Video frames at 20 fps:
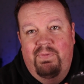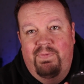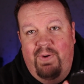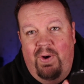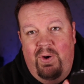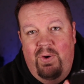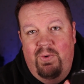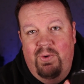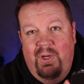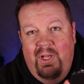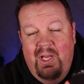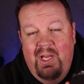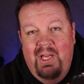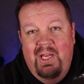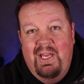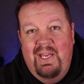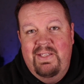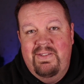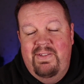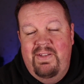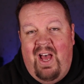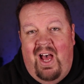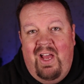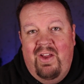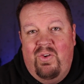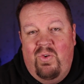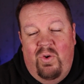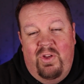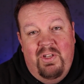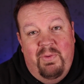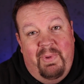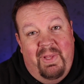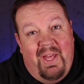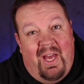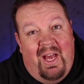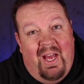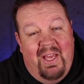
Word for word: phone is not going to be the